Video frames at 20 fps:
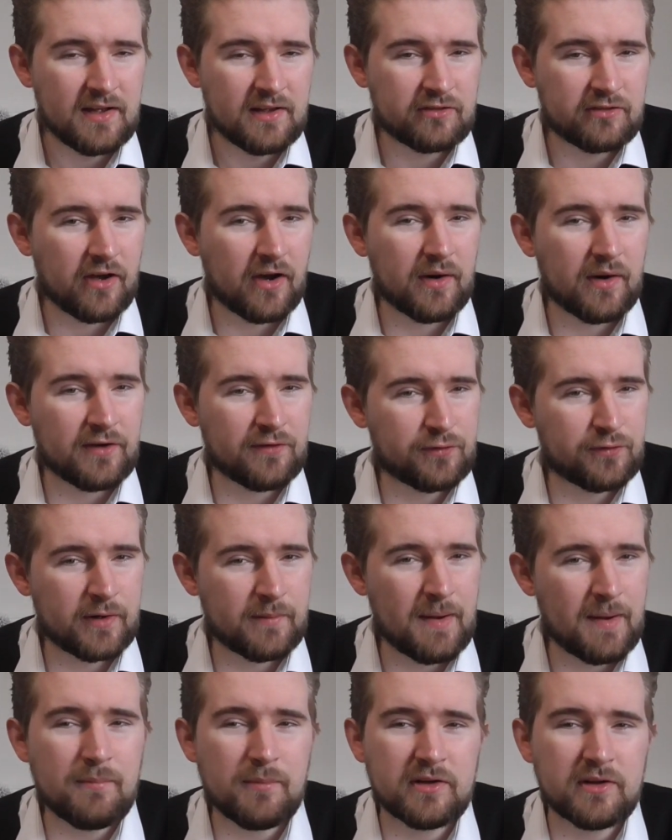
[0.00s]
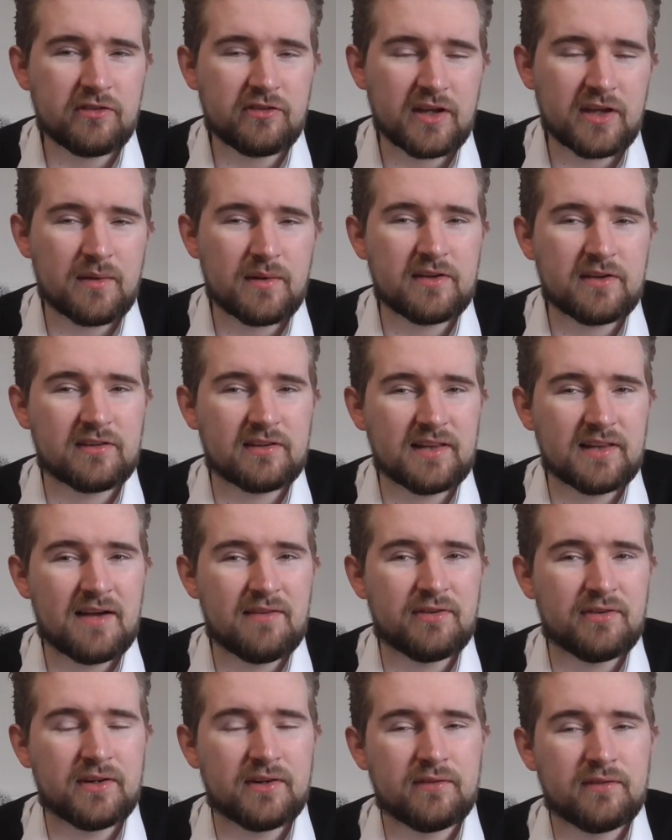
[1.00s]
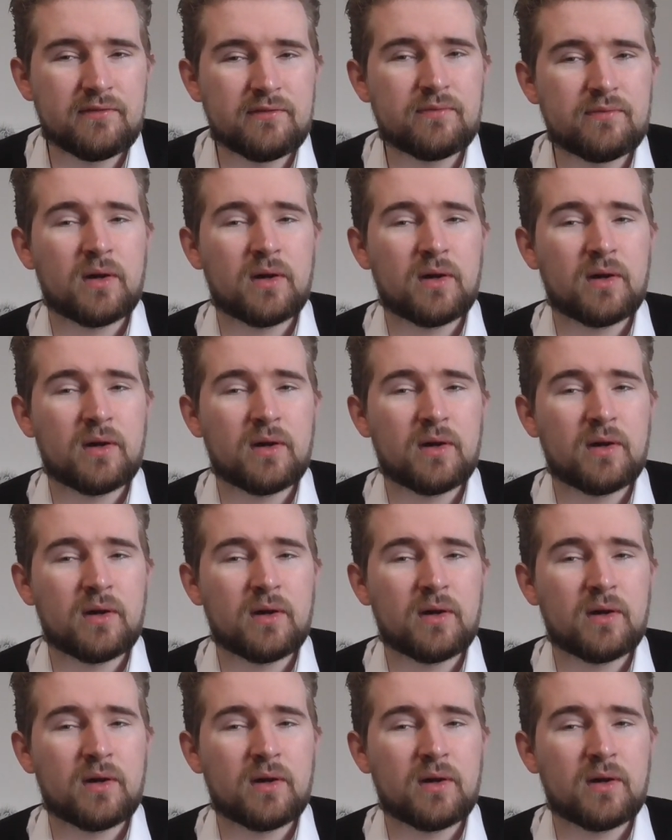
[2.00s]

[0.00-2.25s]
So if we remember in Series 11,